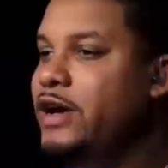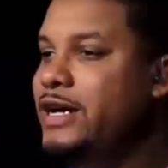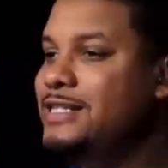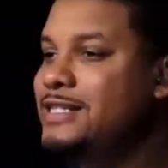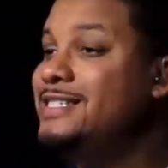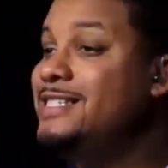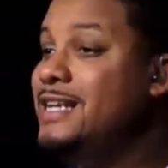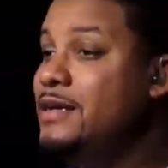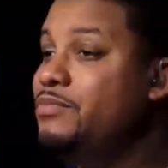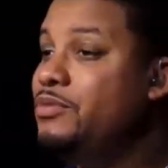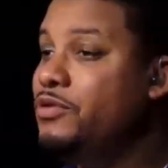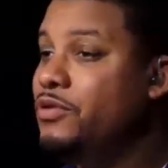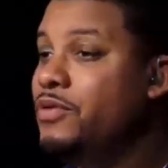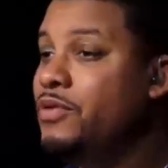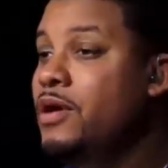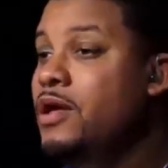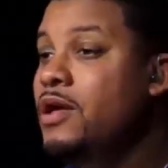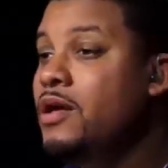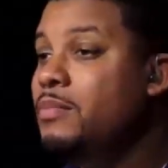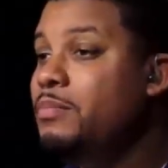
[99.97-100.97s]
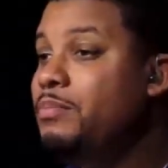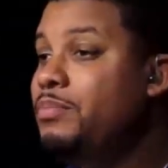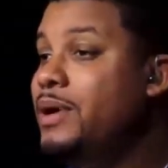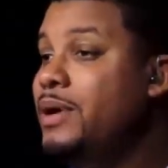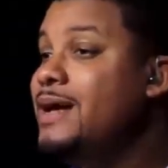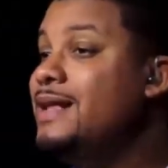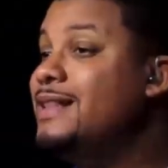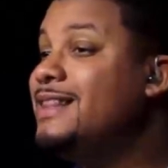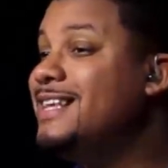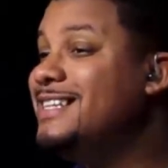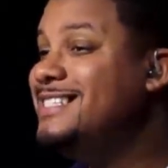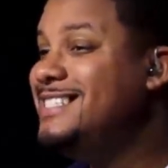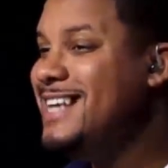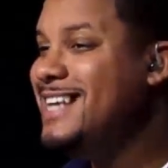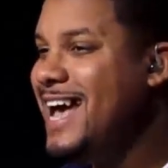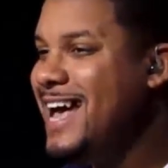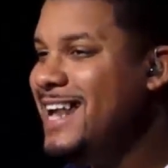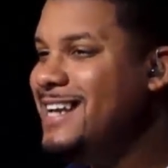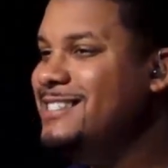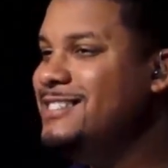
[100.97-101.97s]
simple, but the
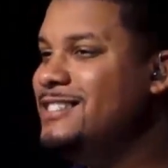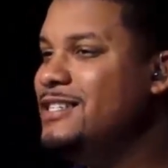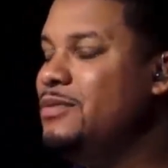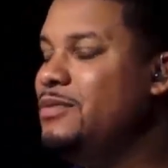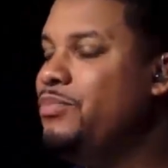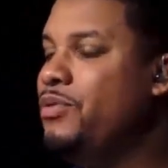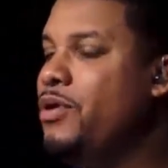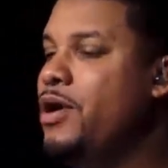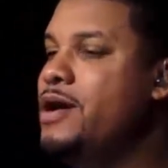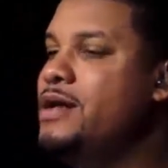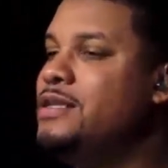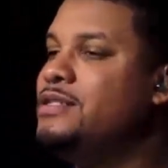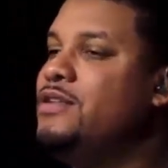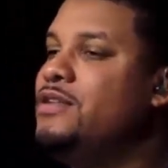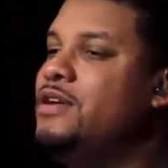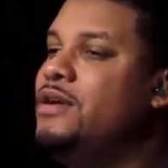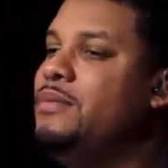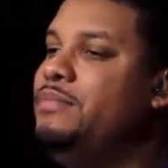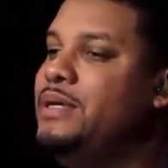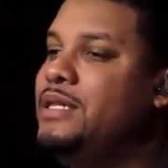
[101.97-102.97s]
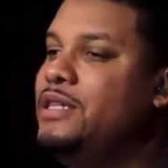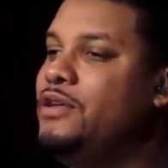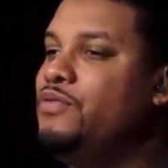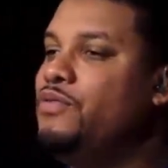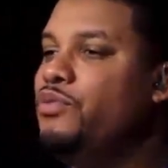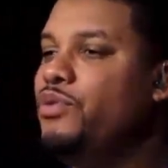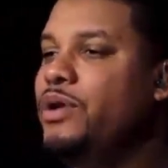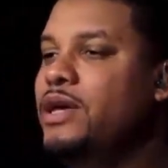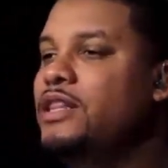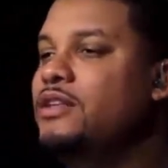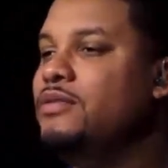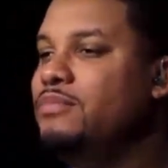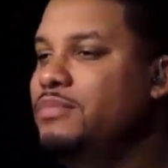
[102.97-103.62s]
challenging part is going to be the rhythm